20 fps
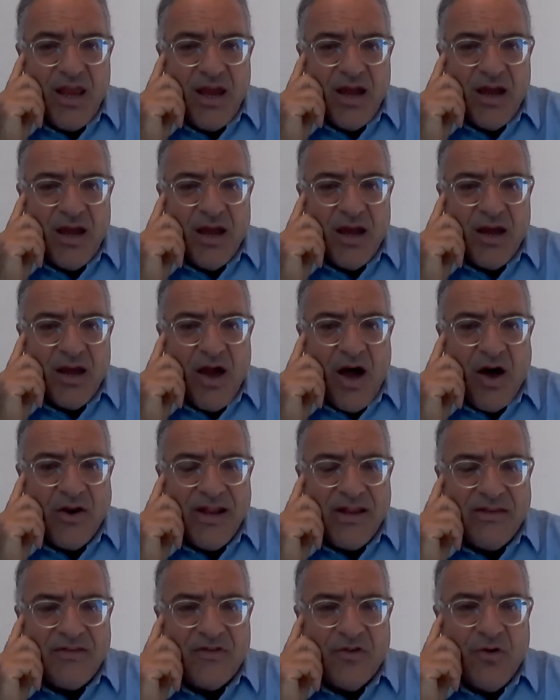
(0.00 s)
on
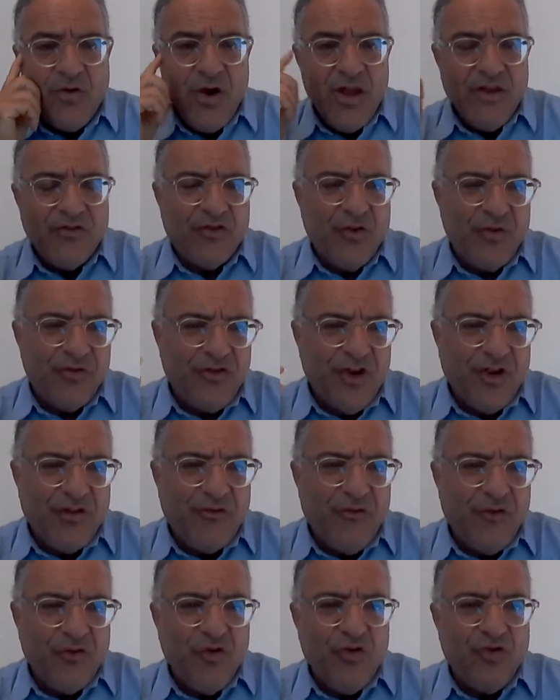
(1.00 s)
it. So just
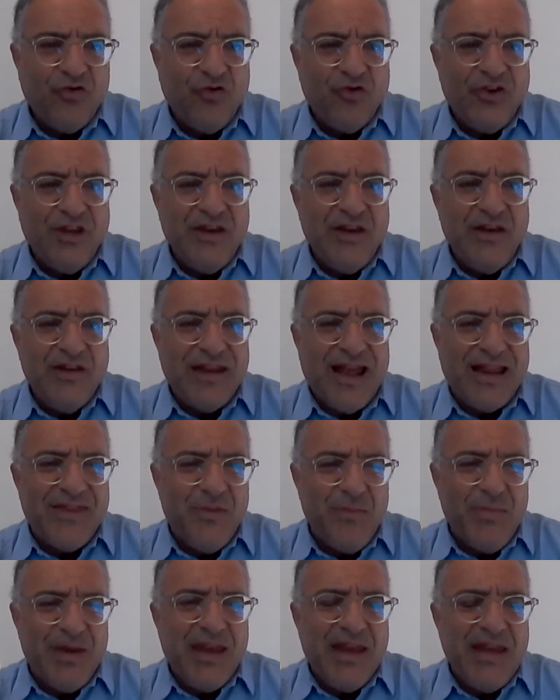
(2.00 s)
for those who didn't, at
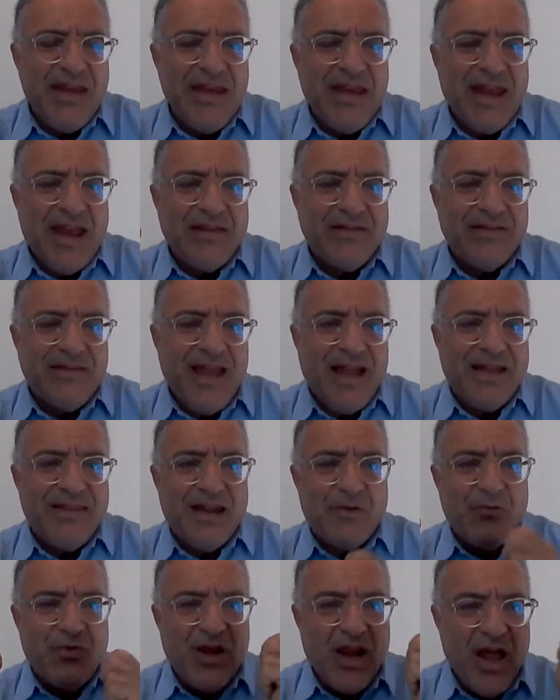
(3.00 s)
the beginning, I said
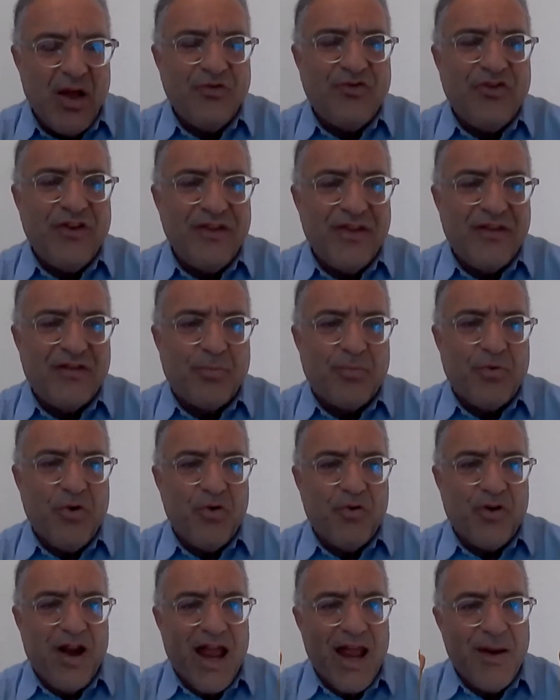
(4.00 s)
that we're launching this
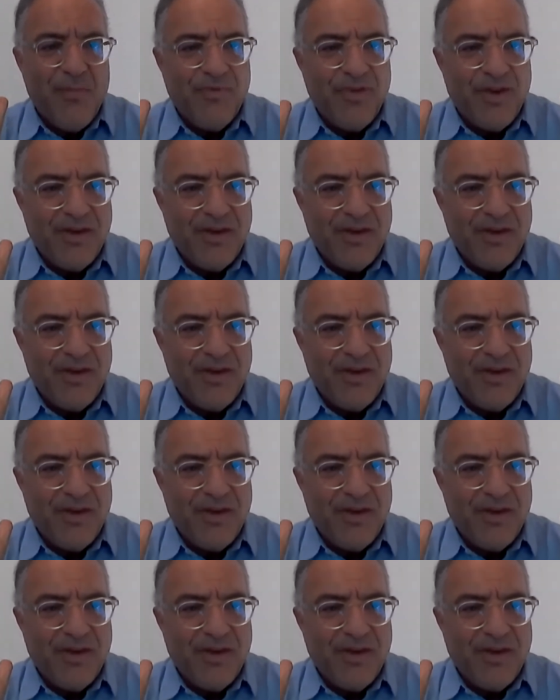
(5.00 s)
program.